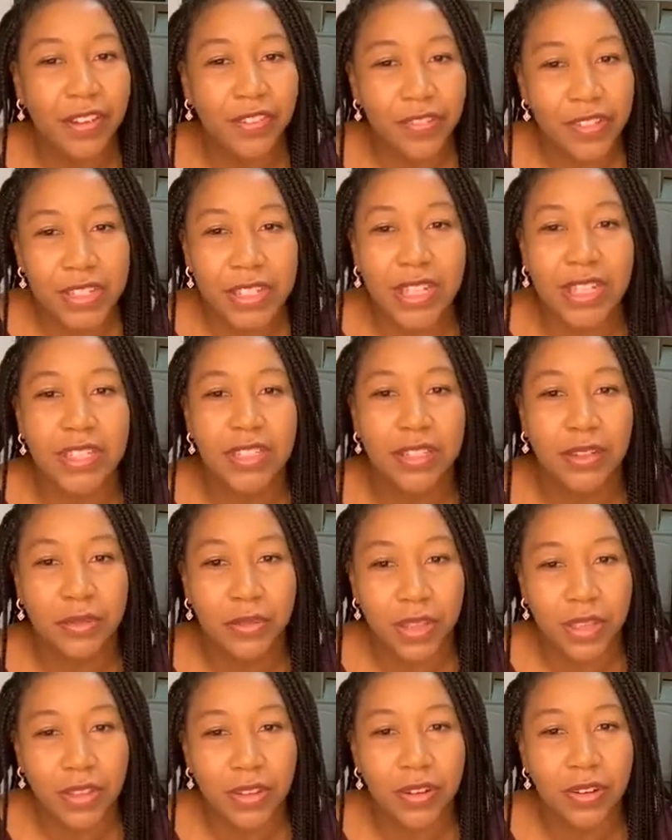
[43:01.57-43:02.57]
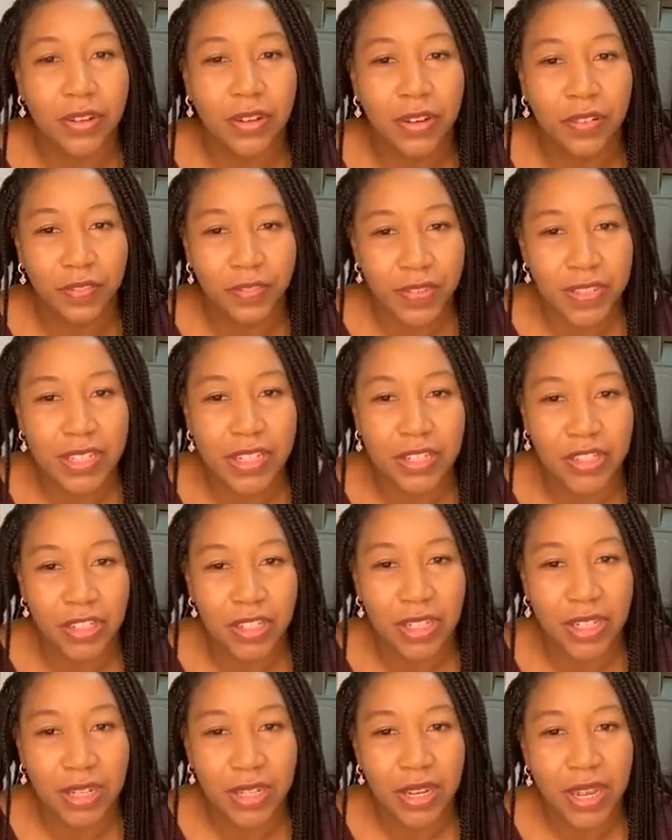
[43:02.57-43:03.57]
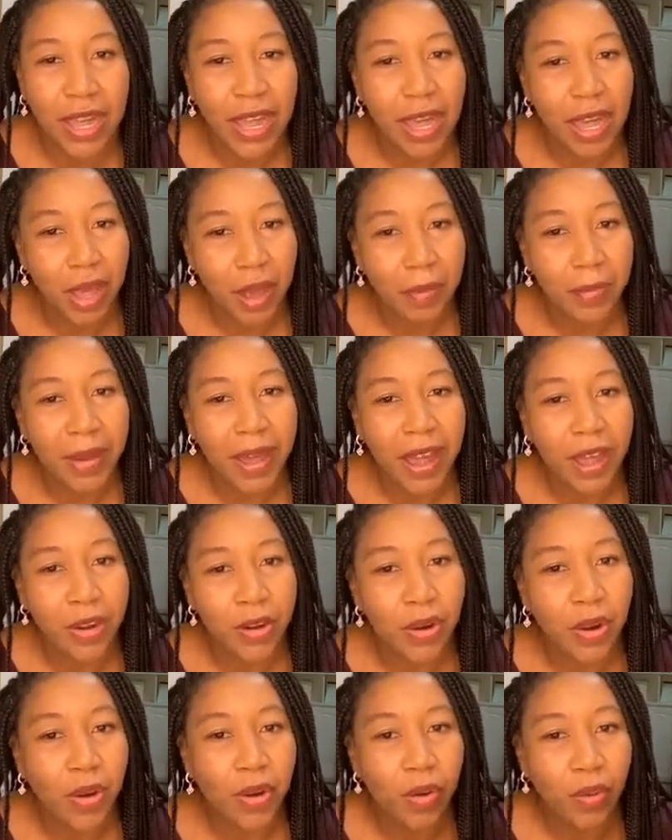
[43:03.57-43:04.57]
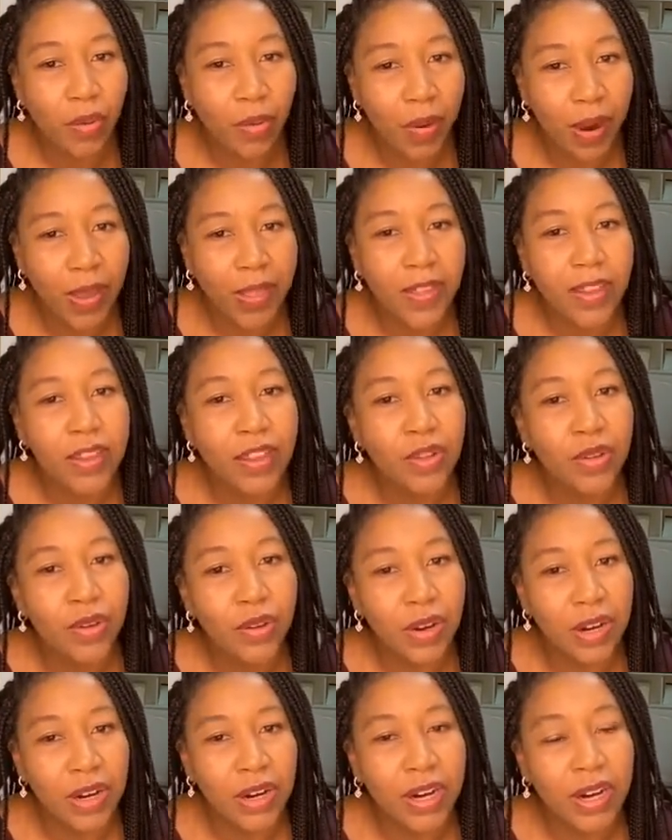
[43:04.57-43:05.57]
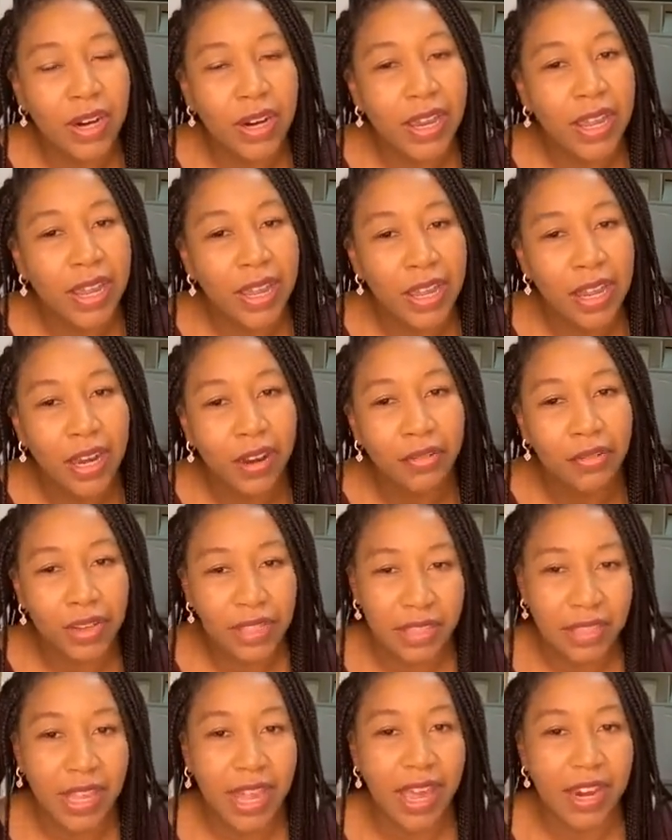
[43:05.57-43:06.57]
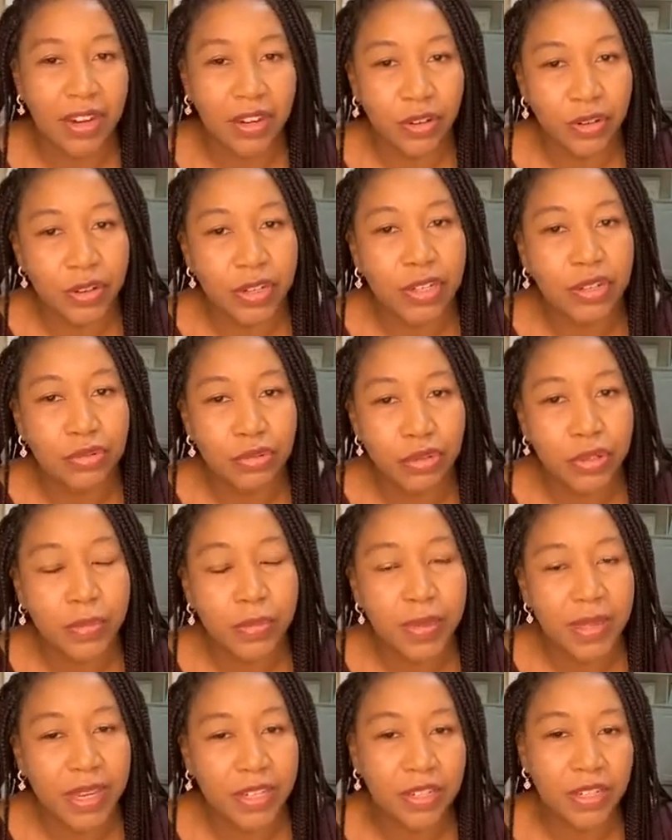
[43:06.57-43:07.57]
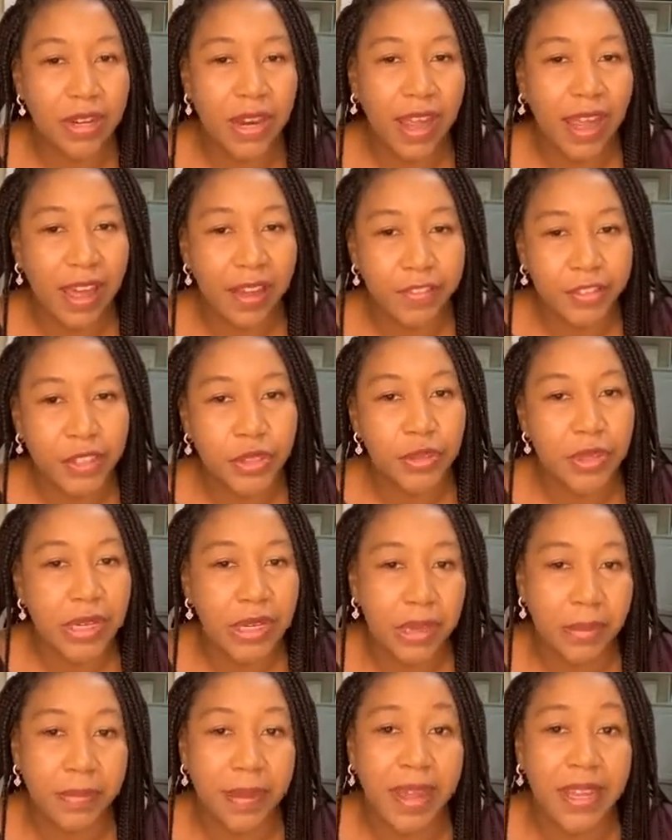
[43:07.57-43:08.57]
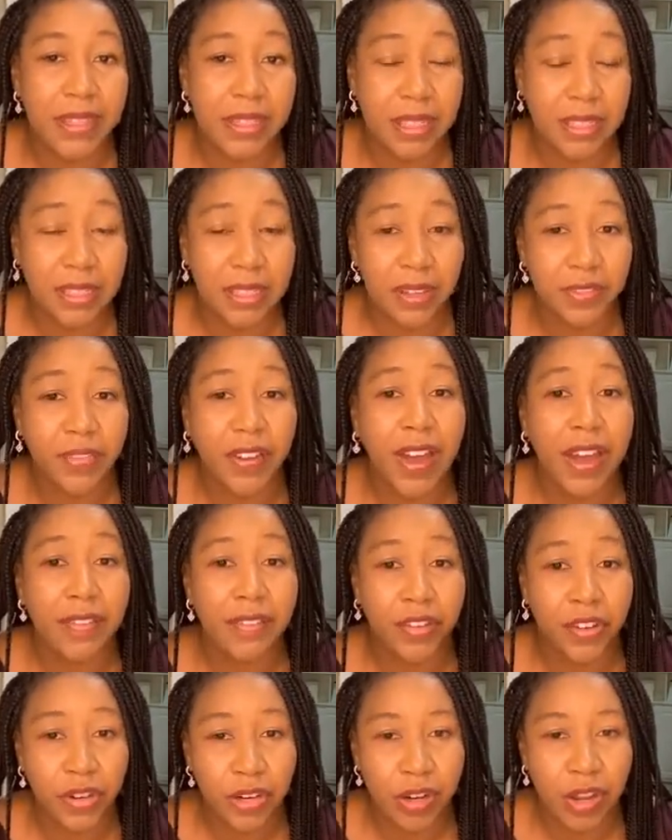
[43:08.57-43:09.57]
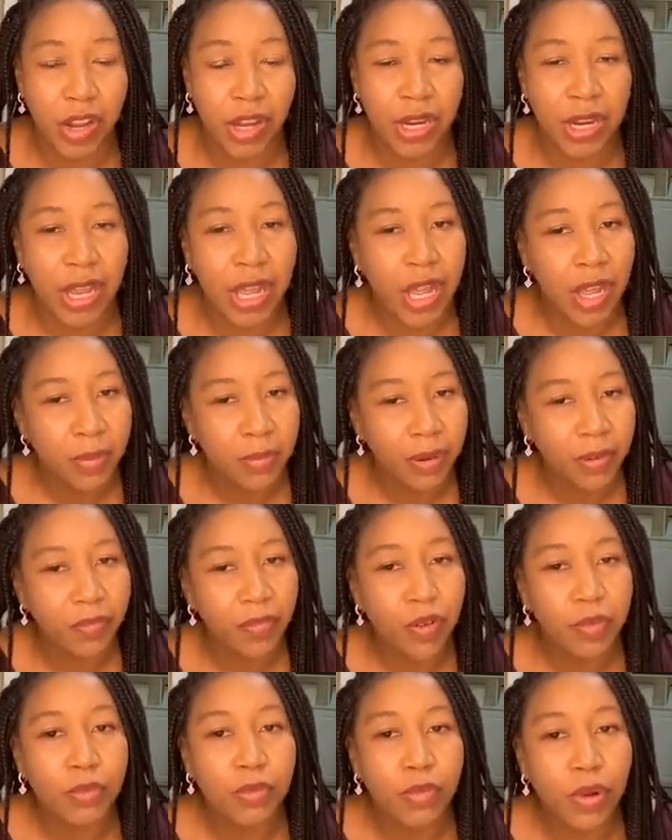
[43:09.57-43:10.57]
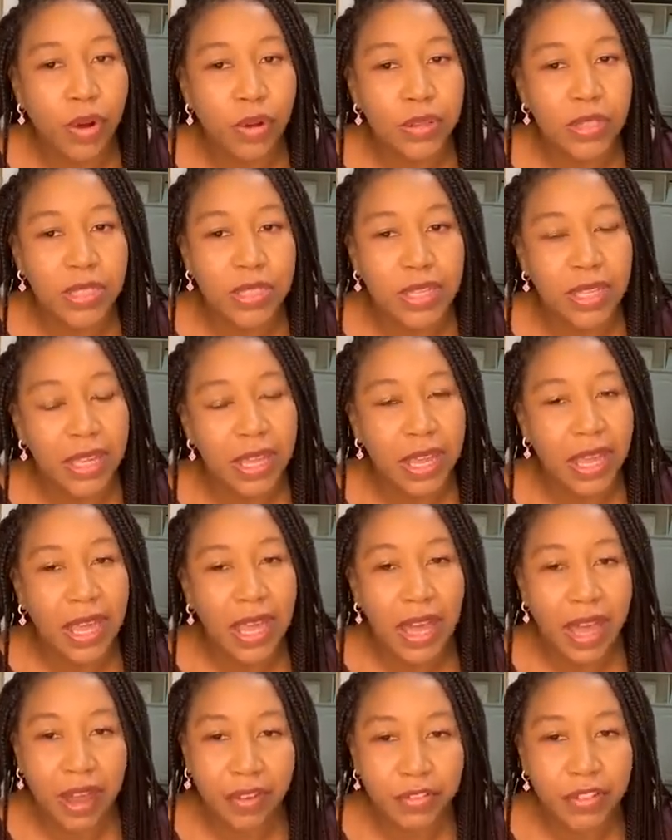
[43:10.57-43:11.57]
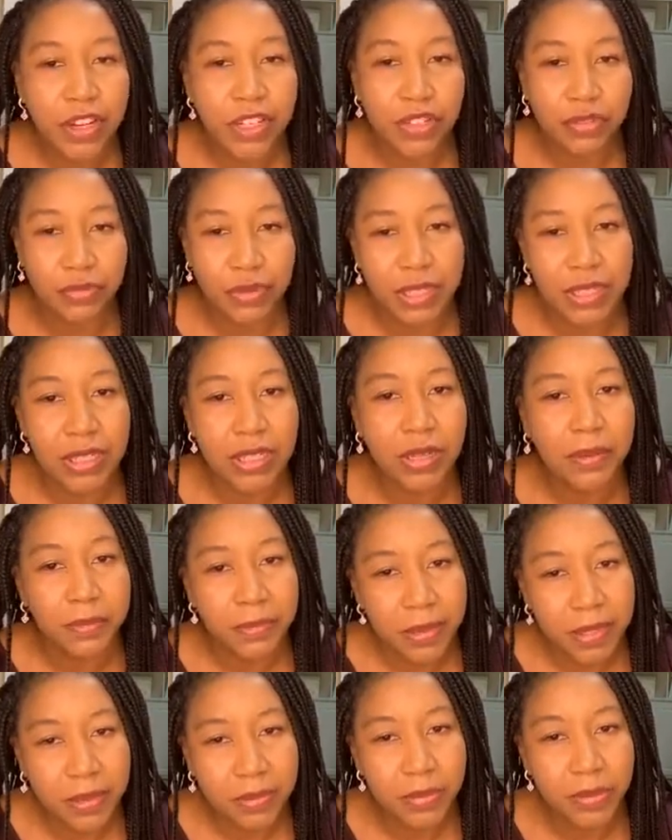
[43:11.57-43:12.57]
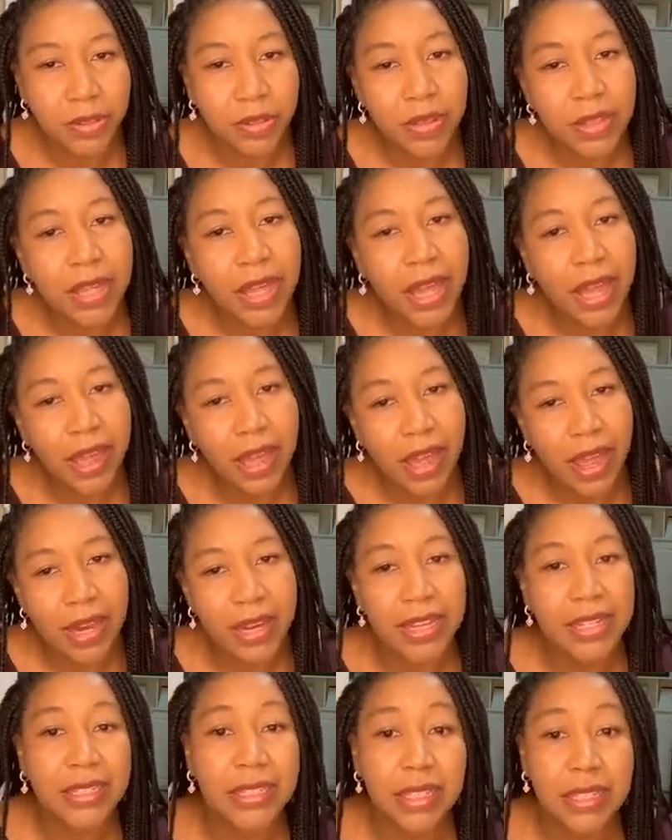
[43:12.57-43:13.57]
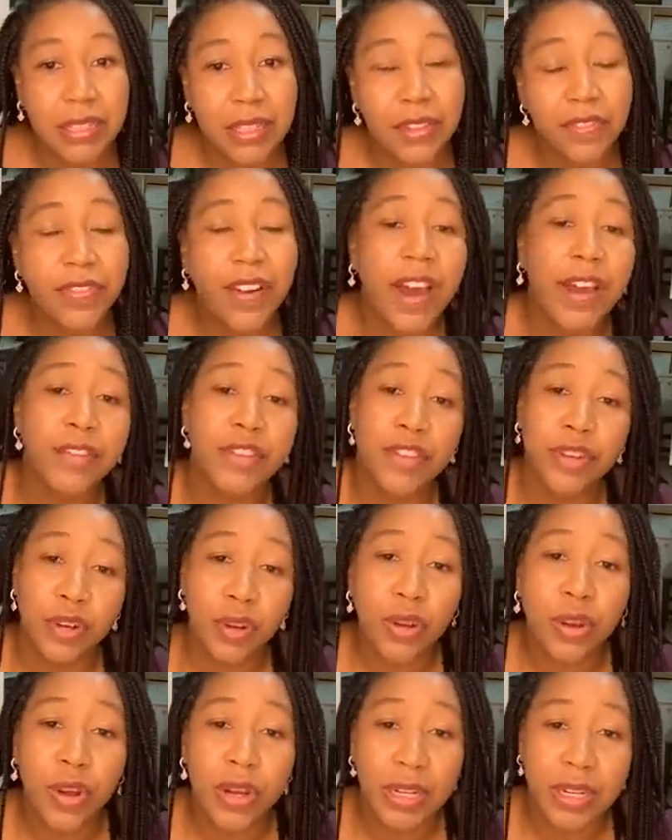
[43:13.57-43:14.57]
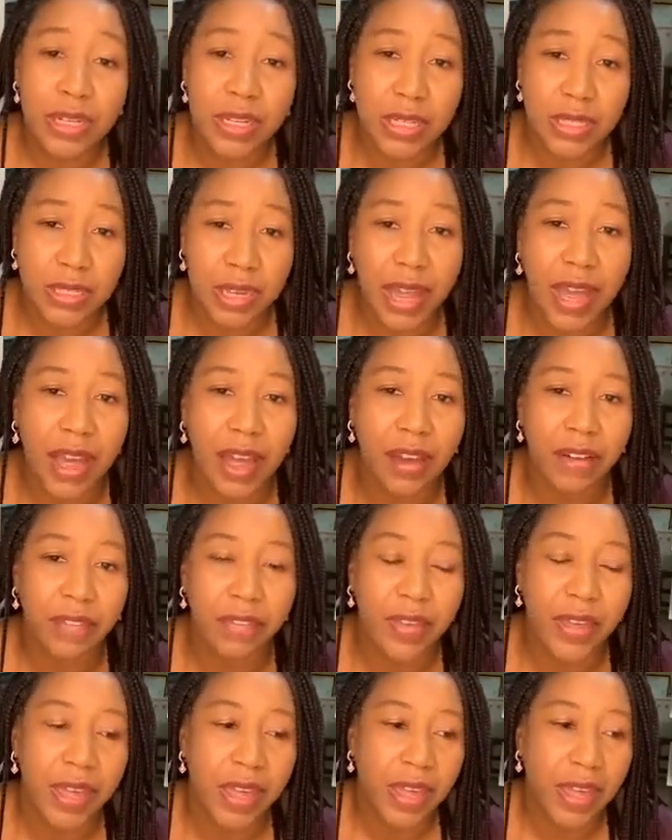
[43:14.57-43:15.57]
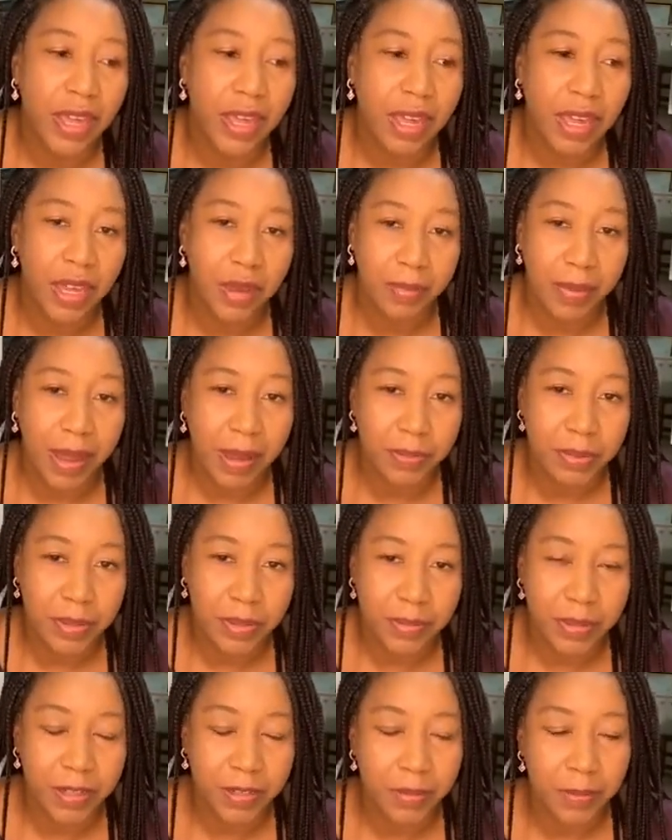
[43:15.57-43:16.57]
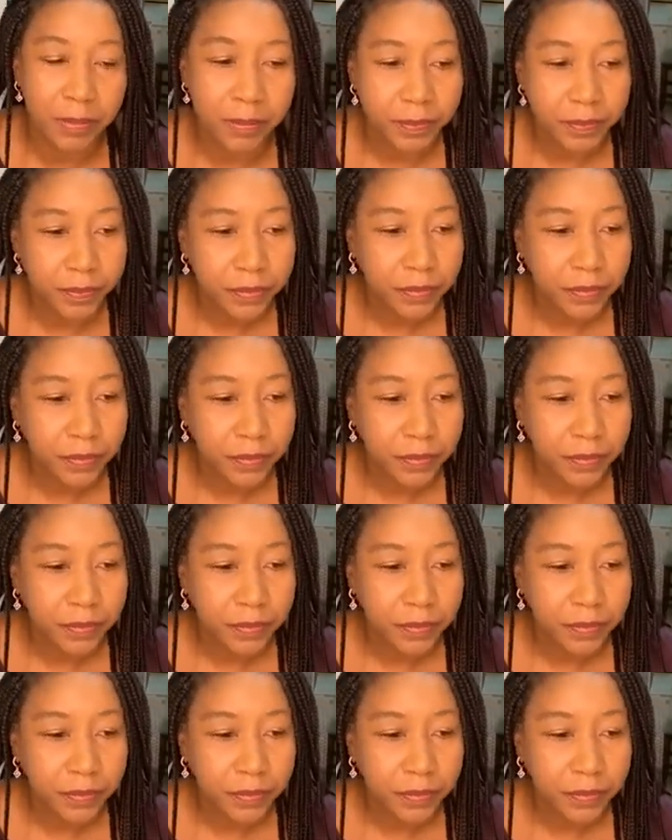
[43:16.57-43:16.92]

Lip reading: a conversation with your physician about whether you are in a risk category group that should have screening past 65 or not. But for most average risk people at age 65, you no longer need to have a pap smear.